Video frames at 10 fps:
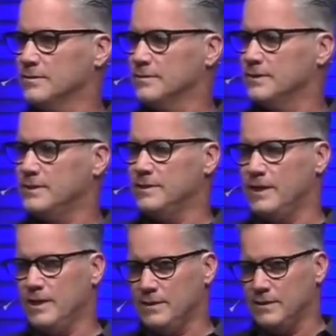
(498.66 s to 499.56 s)
You see, they
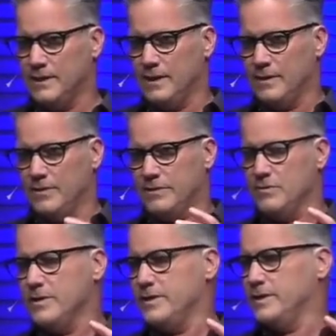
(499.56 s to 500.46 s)
had
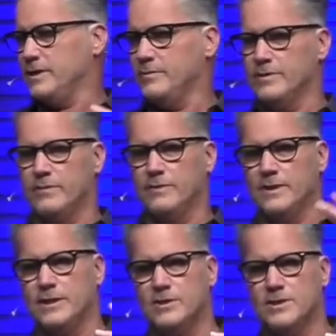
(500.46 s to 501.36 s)
authority. They were the
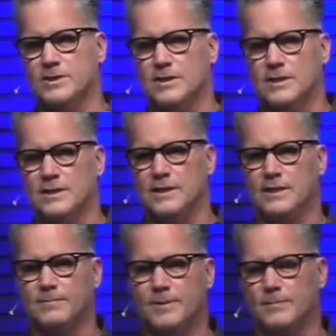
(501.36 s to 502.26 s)
religious
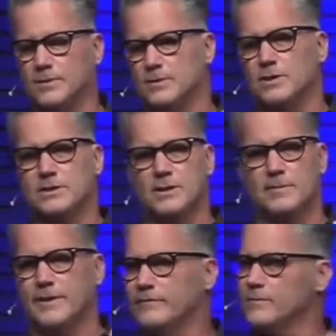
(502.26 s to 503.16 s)
elite. People looked at
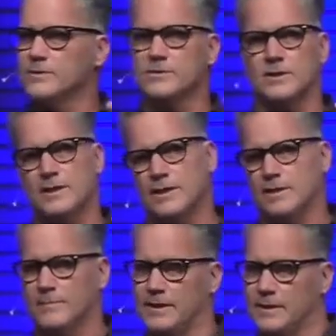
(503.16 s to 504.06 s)
them. Everyone's looking at
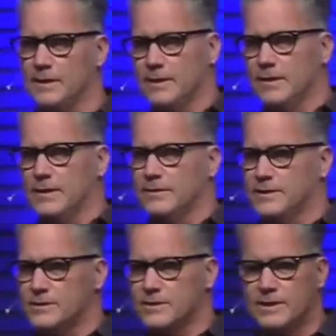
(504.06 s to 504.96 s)
them like,
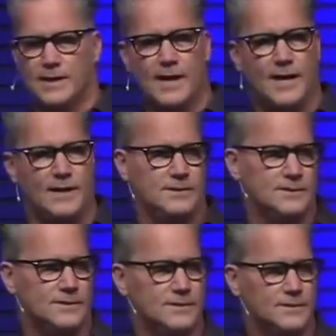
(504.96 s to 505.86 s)
these are the
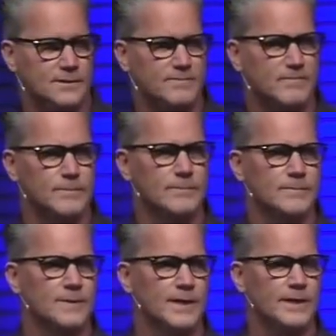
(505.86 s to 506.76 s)
guys.
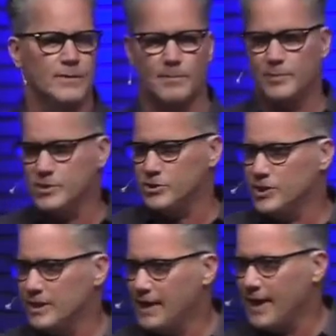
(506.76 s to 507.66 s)
And they were
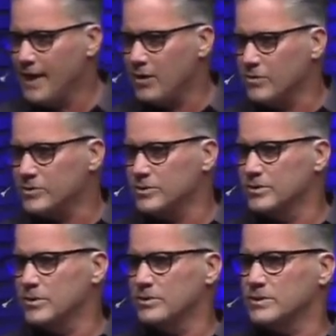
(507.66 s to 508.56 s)
pushing out
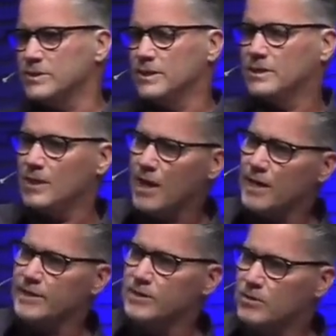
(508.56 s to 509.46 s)
those that
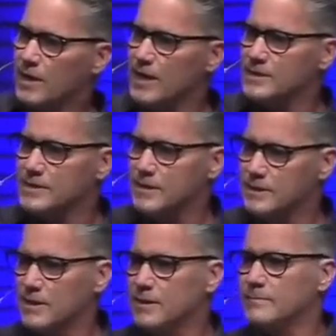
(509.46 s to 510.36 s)
God in Christ had
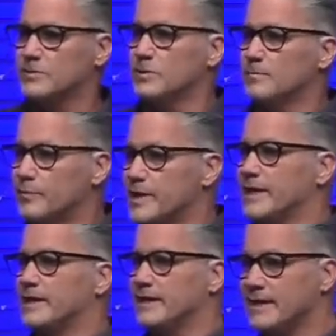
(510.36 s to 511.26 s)
come to
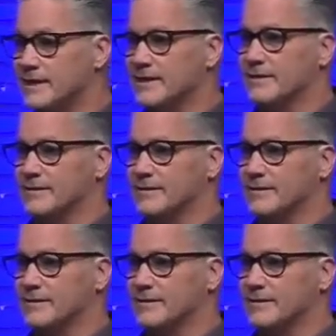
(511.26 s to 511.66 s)
bring in,